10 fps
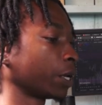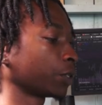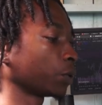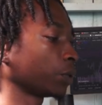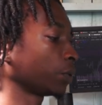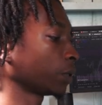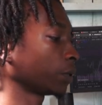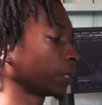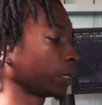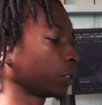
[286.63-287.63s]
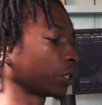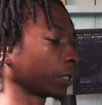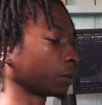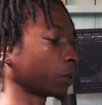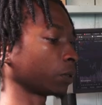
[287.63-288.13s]
So you can go ahead and check
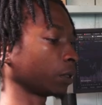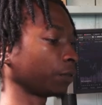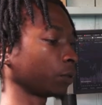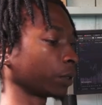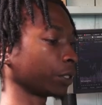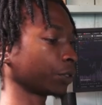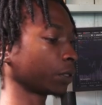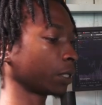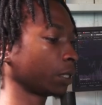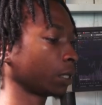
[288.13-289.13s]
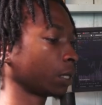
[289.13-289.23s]
them out if you're interested.